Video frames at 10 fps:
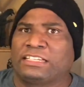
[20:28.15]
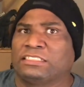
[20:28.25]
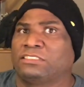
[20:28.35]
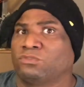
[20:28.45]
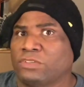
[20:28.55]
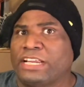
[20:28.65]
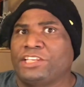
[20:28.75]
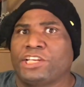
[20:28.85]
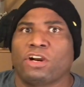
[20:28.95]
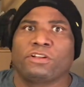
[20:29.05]
Because the Rick,
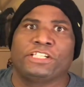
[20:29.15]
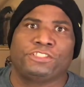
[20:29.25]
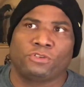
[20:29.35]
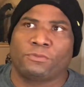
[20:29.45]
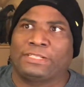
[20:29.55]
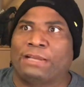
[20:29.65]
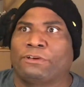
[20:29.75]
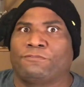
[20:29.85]
you can only do it with